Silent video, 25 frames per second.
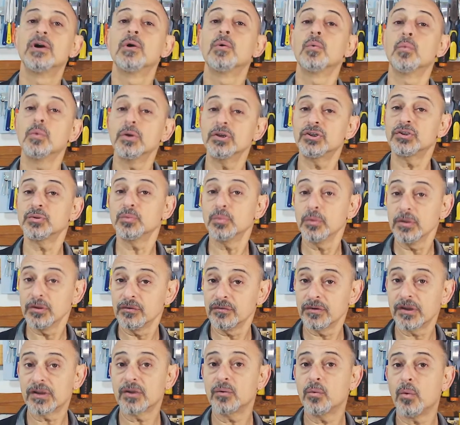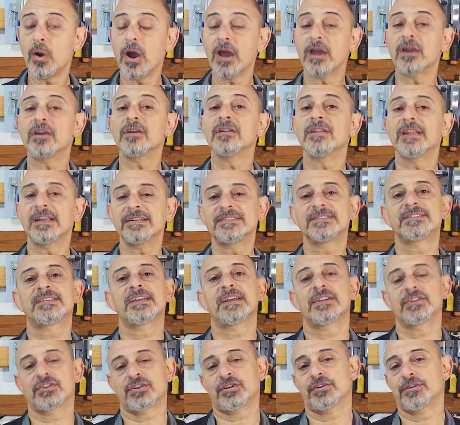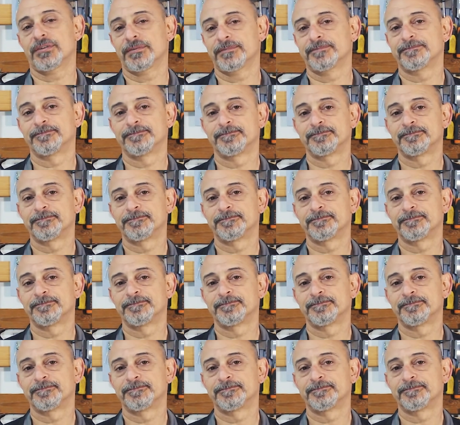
which will require less tension.